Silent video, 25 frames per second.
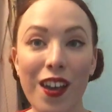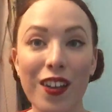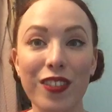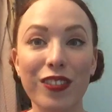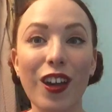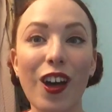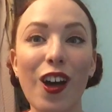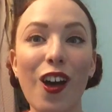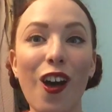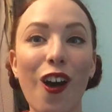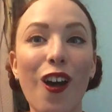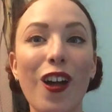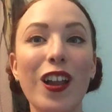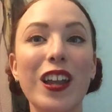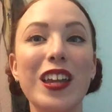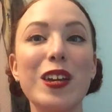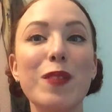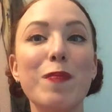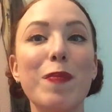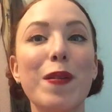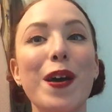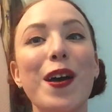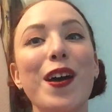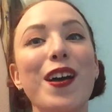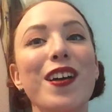the
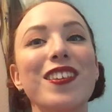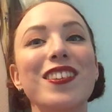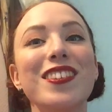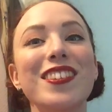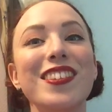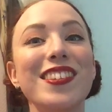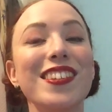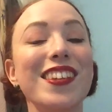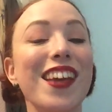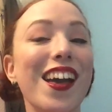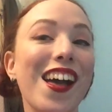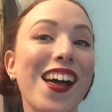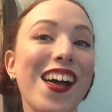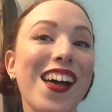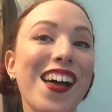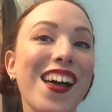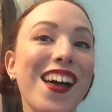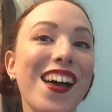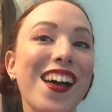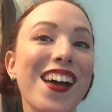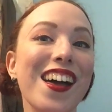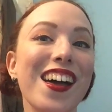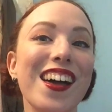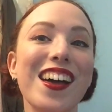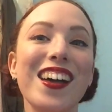Hollyburn
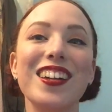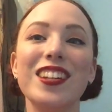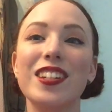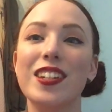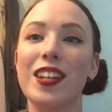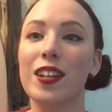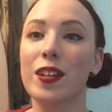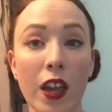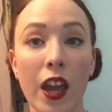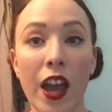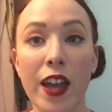skirt.